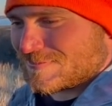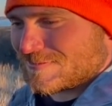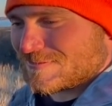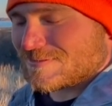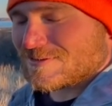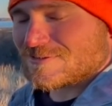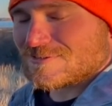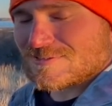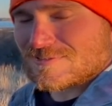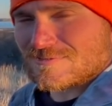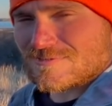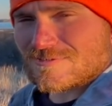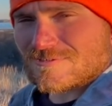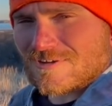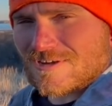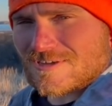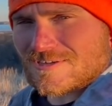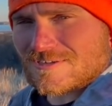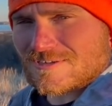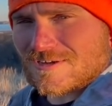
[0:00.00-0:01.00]
There is food
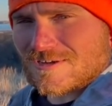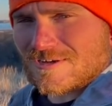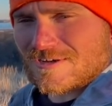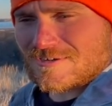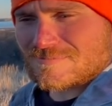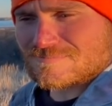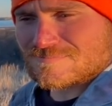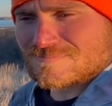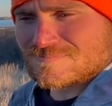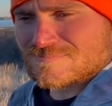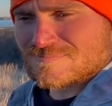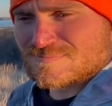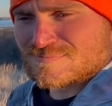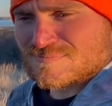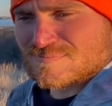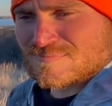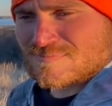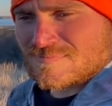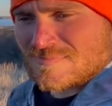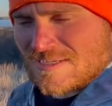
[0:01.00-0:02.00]
waiting.
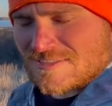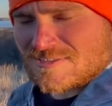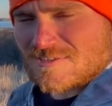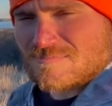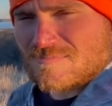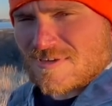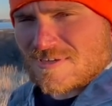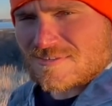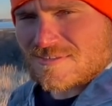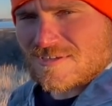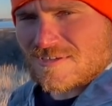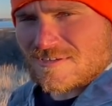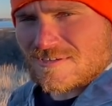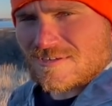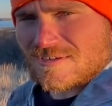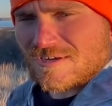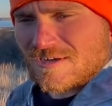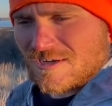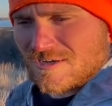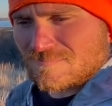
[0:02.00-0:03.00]
That's the big thing.
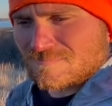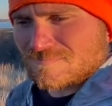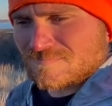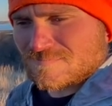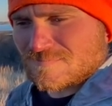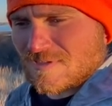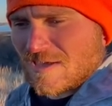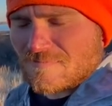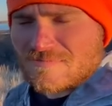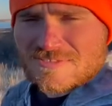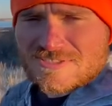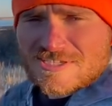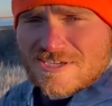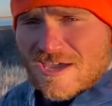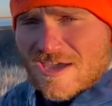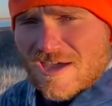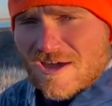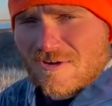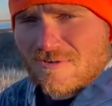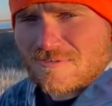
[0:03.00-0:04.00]
Life is a
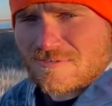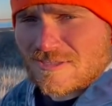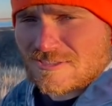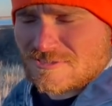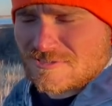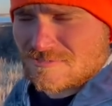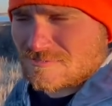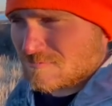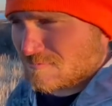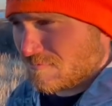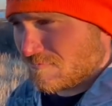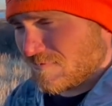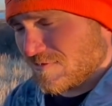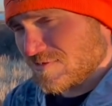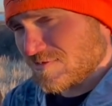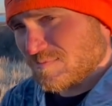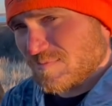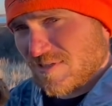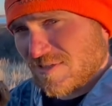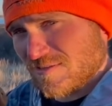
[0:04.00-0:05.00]
cow. That's the first
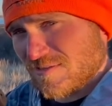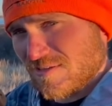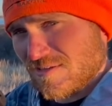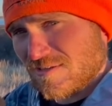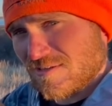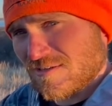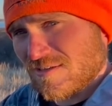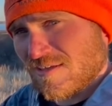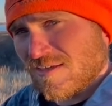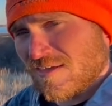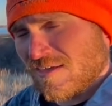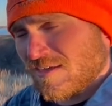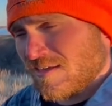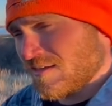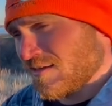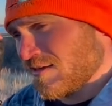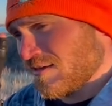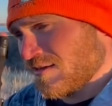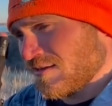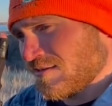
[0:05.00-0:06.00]
big thing.
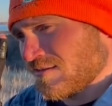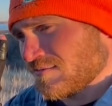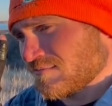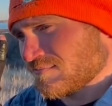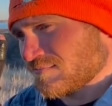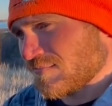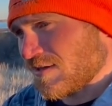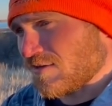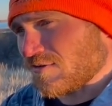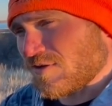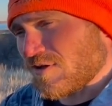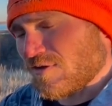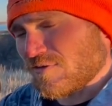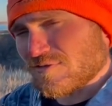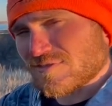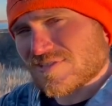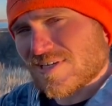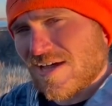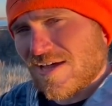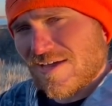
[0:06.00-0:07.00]
I don't know. They're
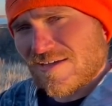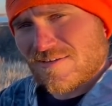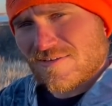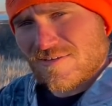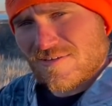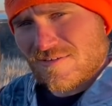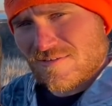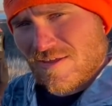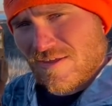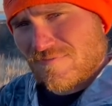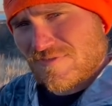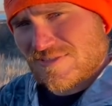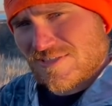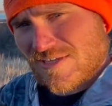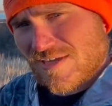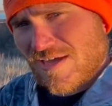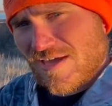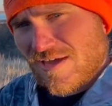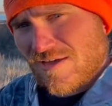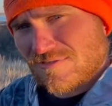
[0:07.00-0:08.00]
tied. Life is a
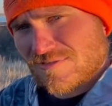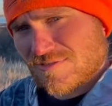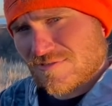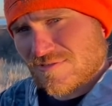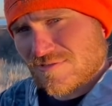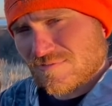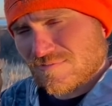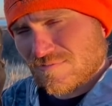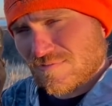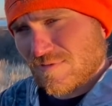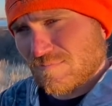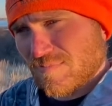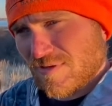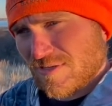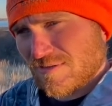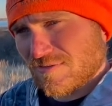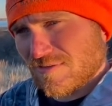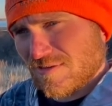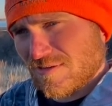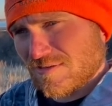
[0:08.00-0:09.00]
cow is a big
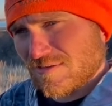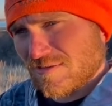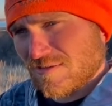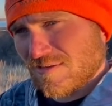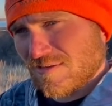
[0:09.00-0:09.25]
thing.